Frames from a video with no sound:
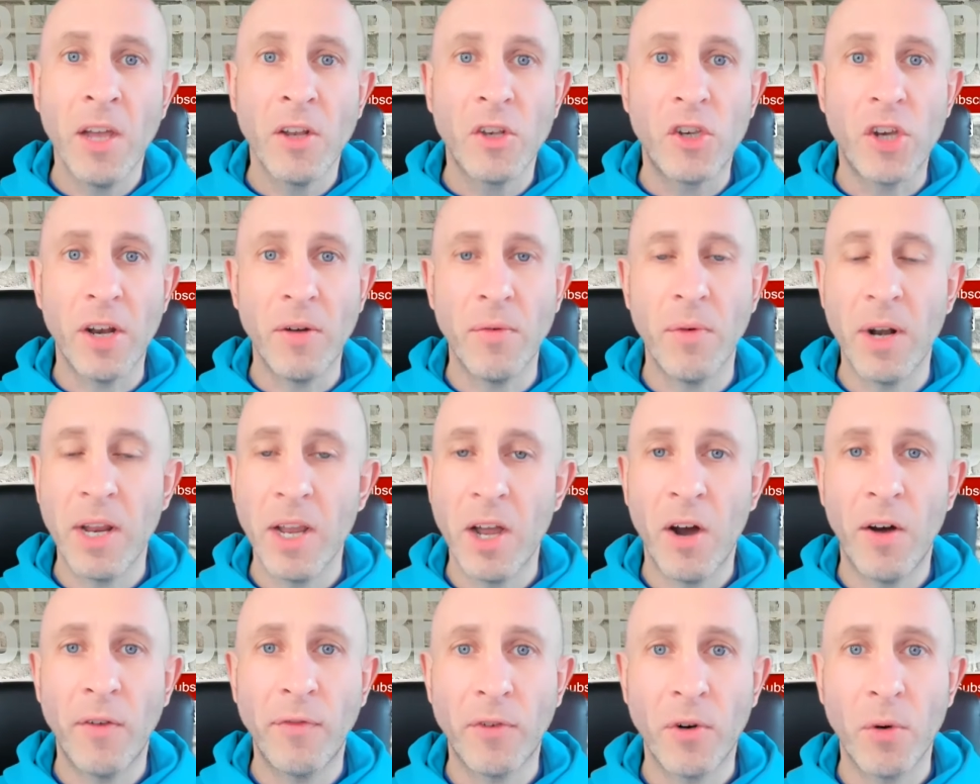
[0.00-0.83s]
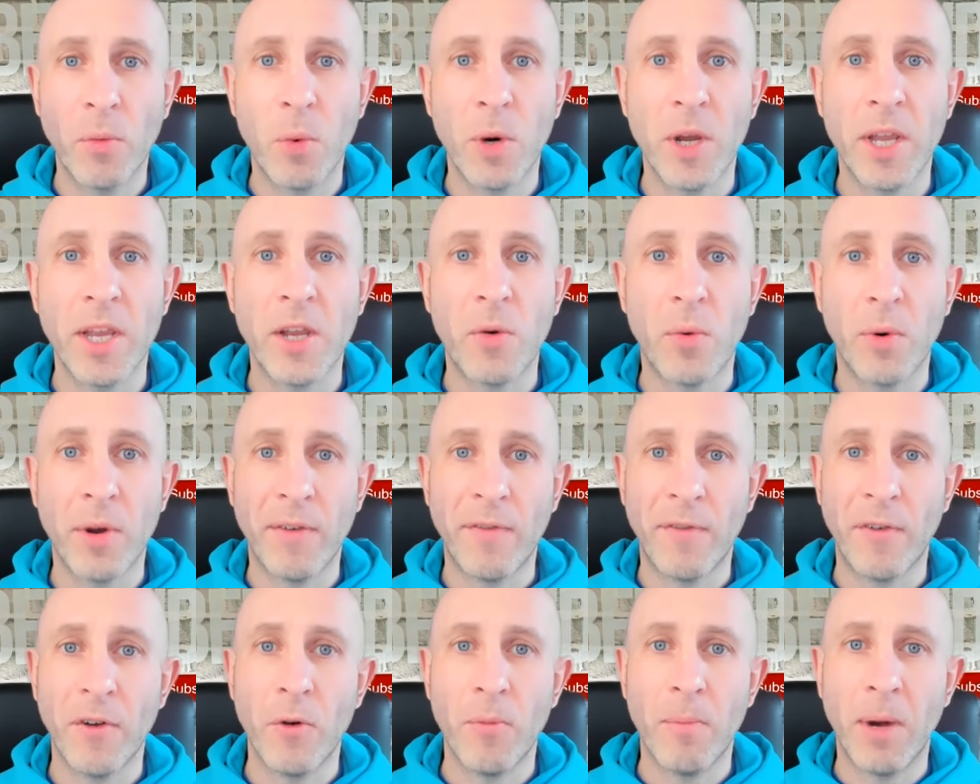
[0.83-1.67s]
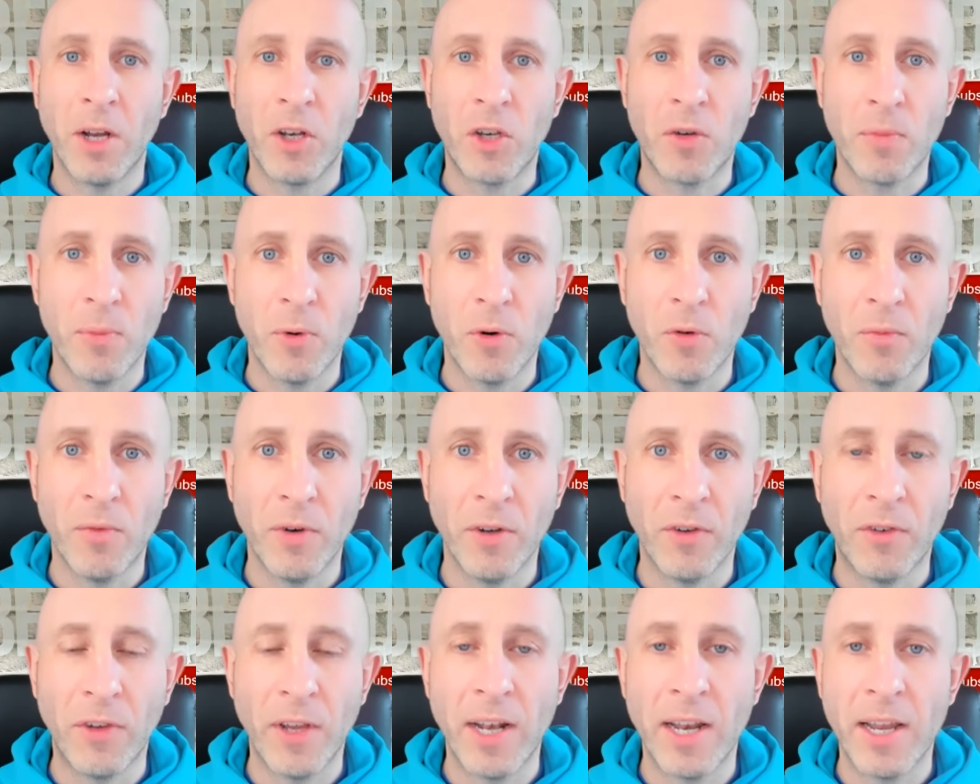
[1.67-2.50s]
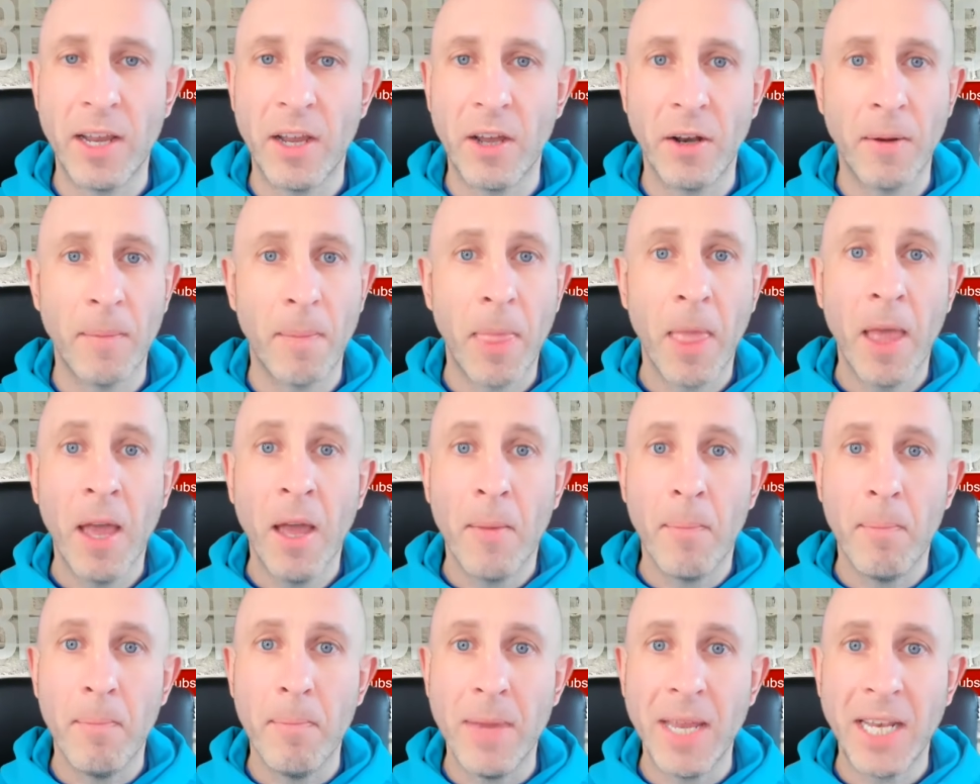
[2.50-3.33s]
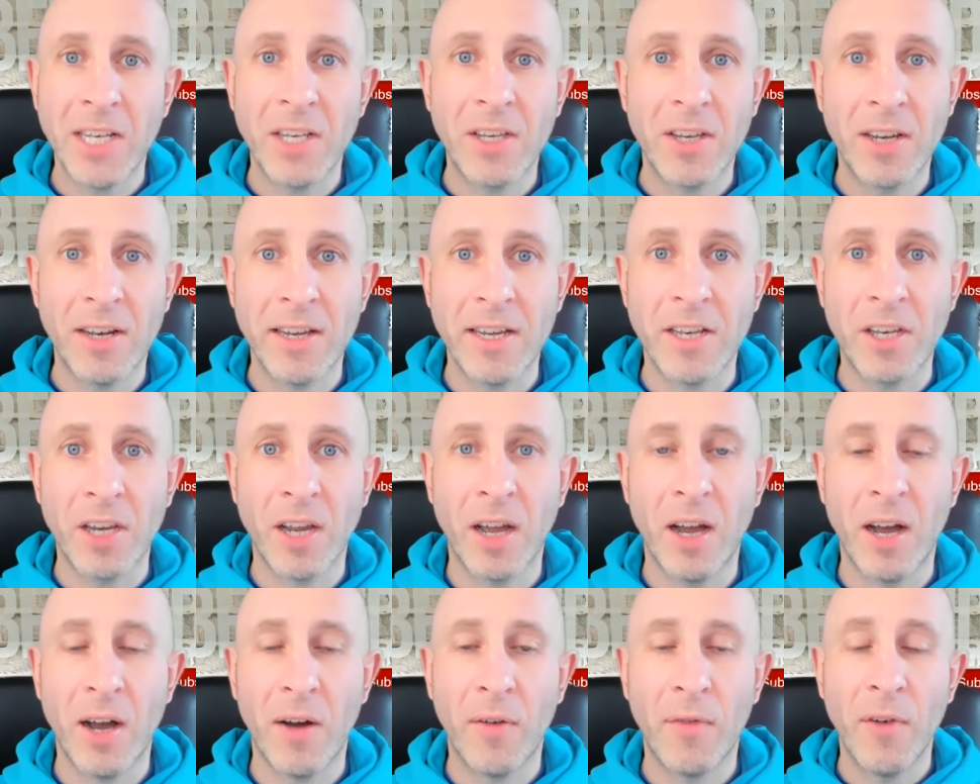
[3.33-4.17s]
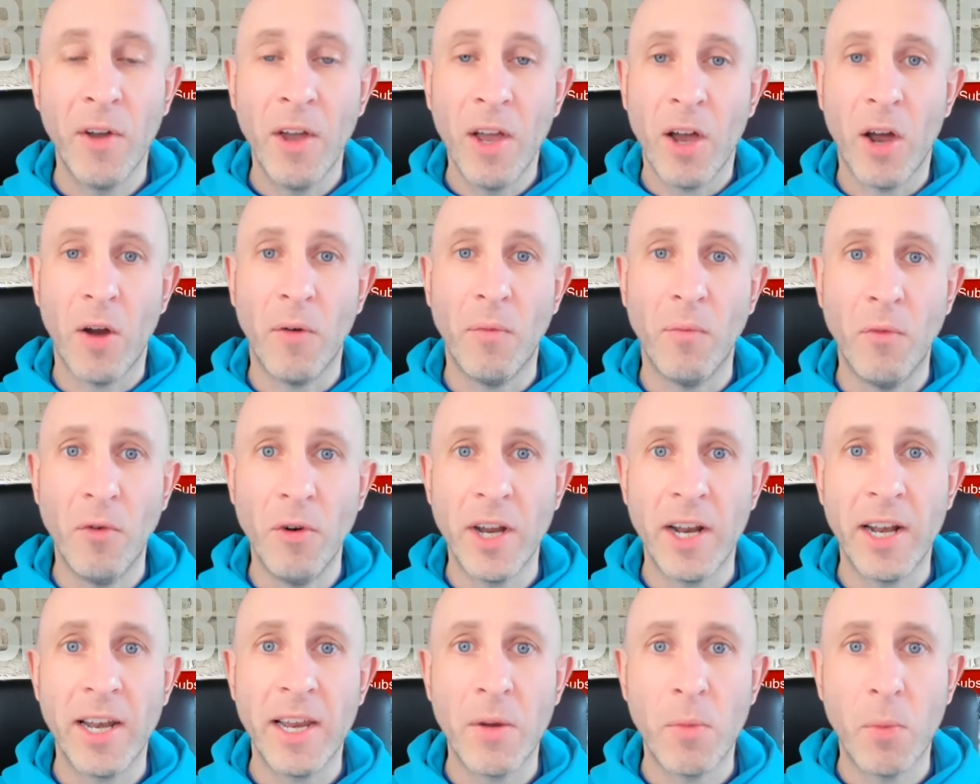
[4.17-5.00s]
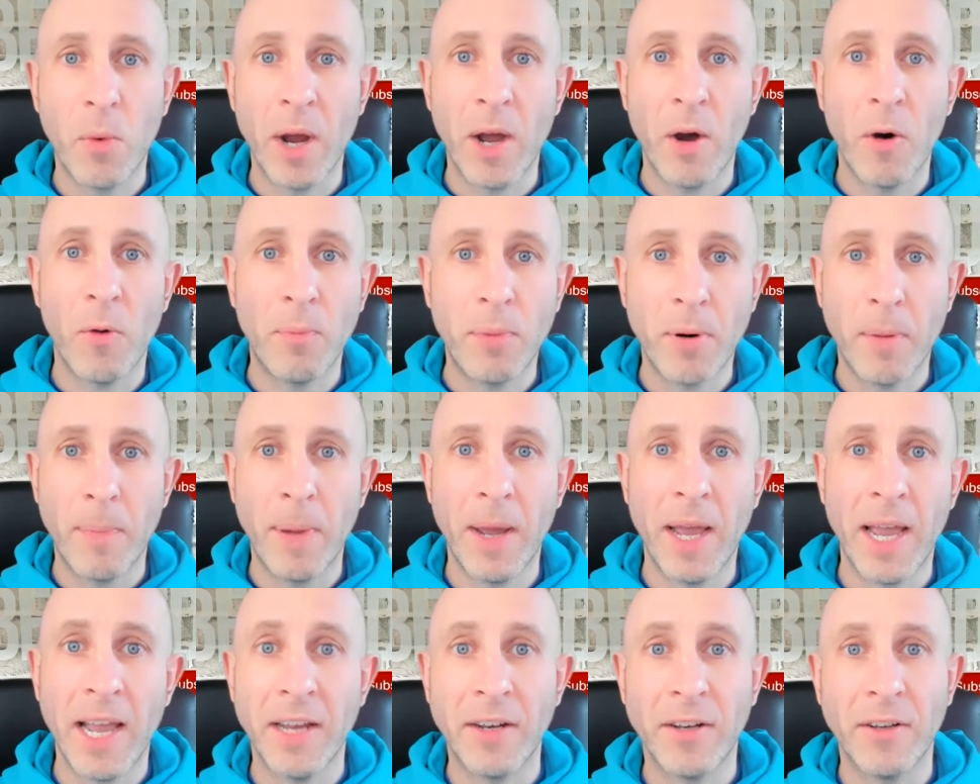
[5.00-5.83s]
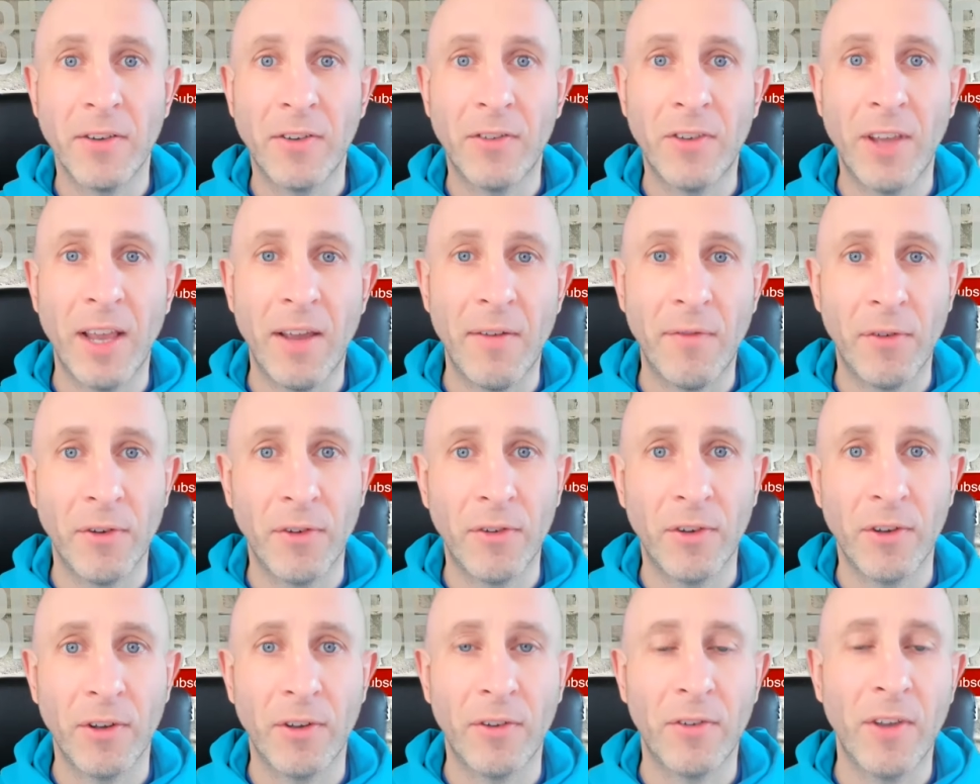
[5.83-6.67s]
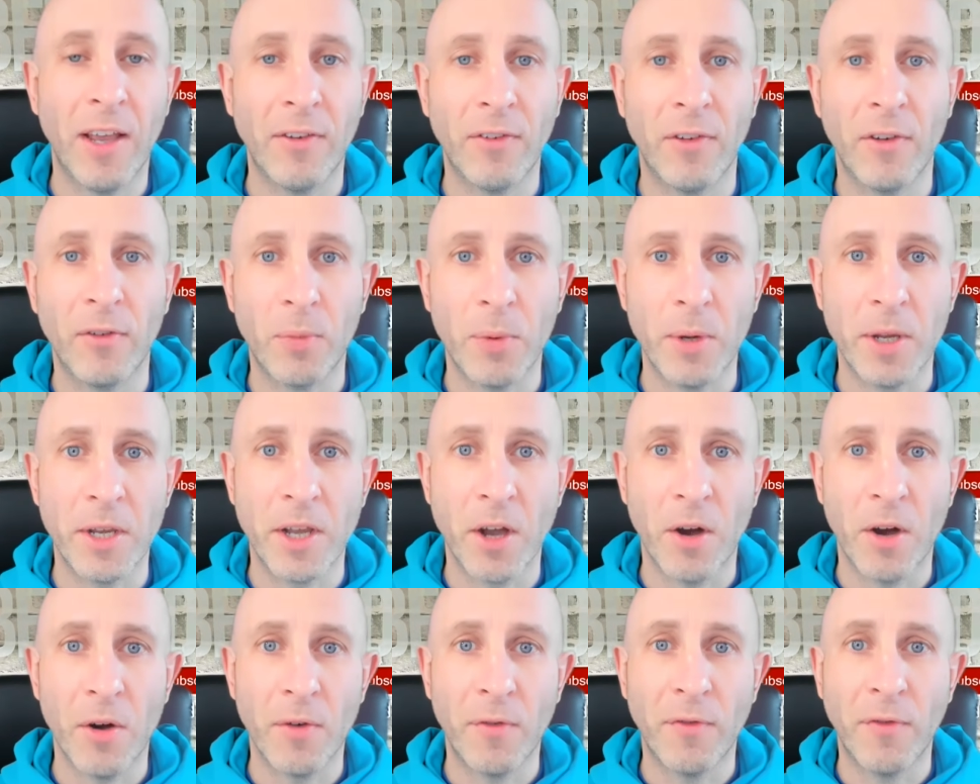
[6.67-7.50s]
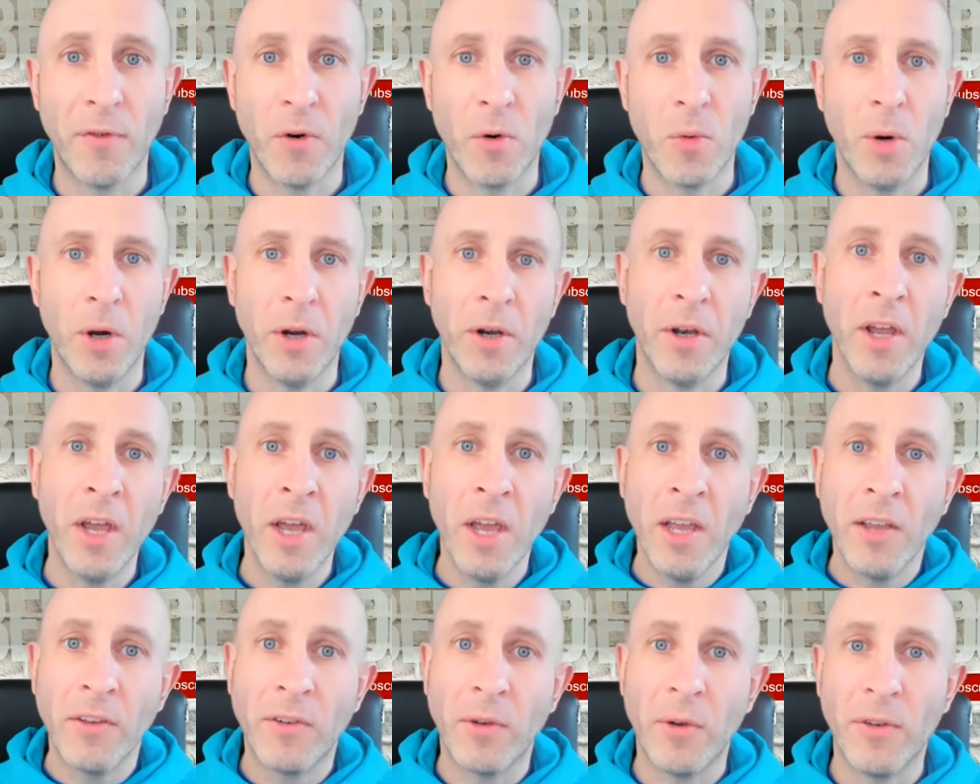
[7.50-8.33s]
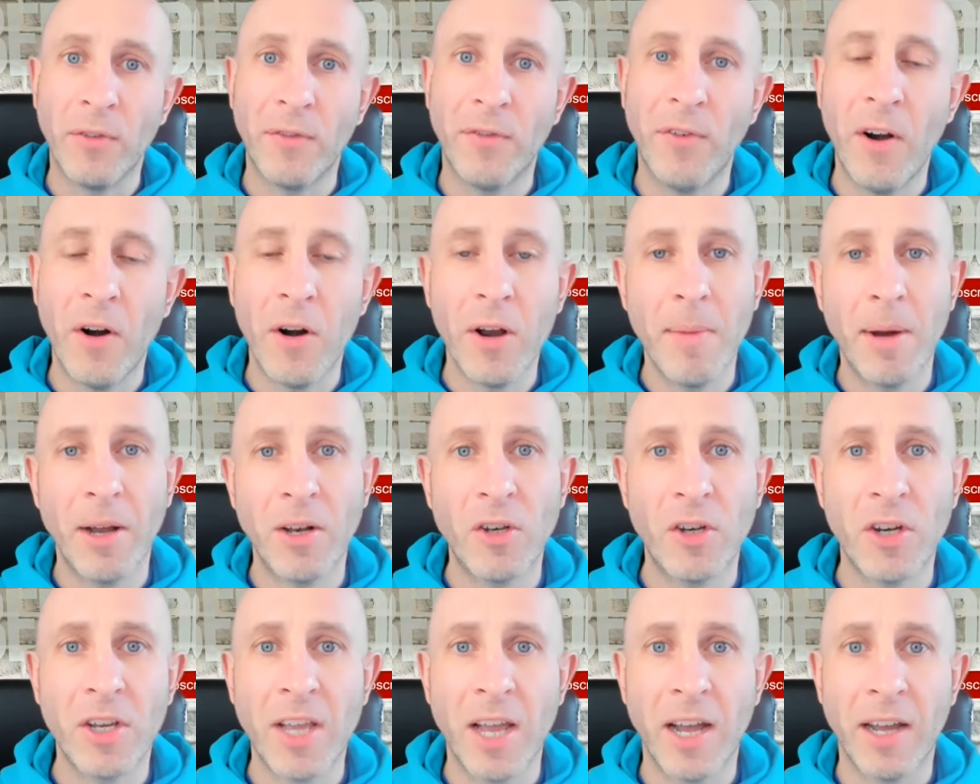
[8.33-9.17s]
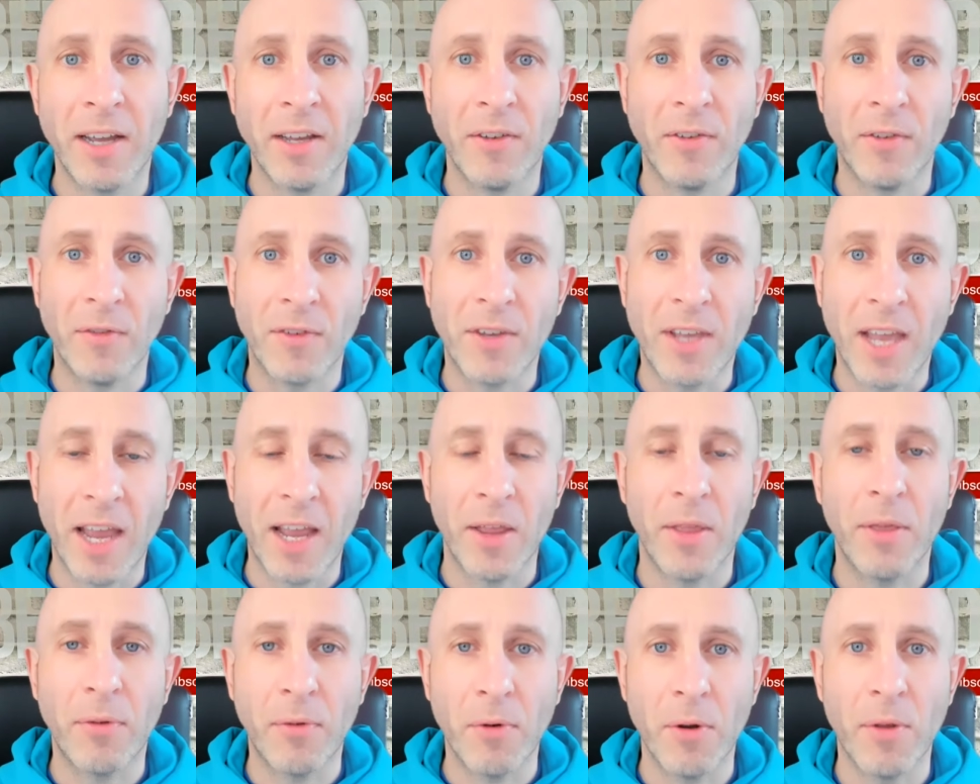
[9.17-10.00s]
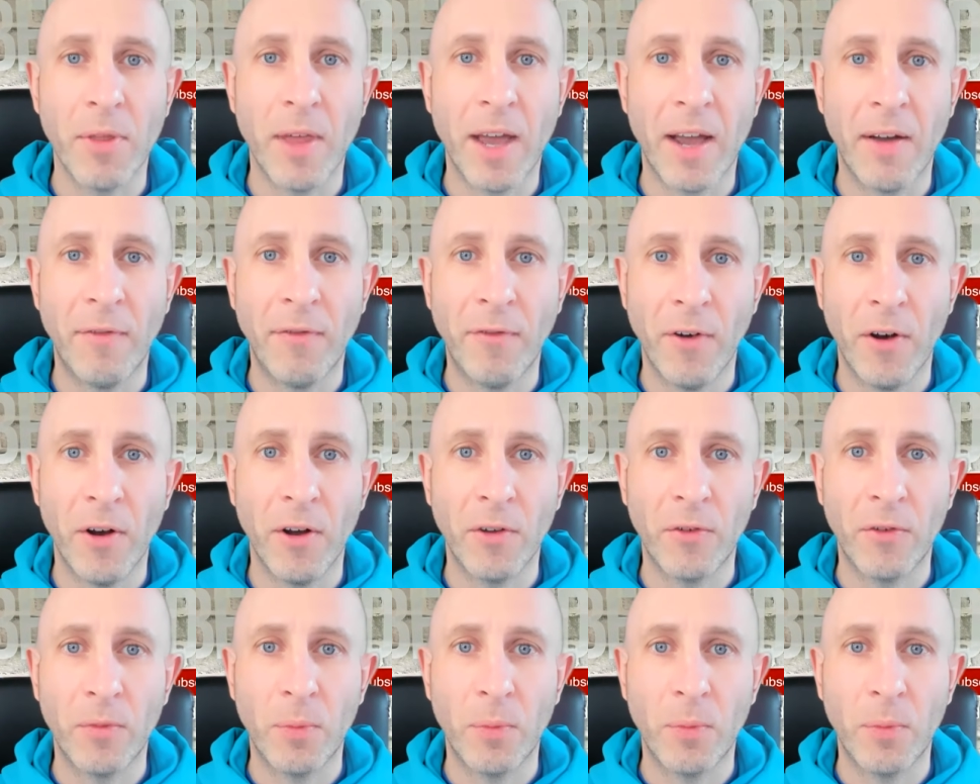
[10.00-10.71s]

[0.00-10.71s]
Generally, after a week, we feel much more resilient, mentally tough, and really well prepared and set for success as we go forward. So it's very much a case of getting through that first